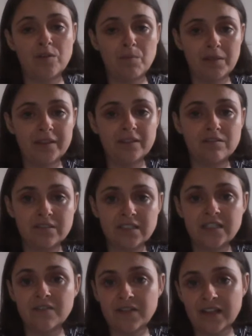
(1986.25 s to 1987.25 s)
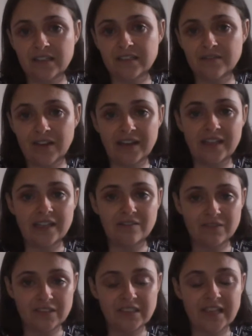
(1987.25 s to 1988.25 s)
the political significance of any
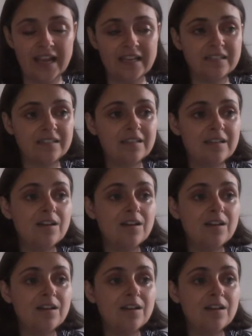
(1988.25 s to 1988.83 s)
given state,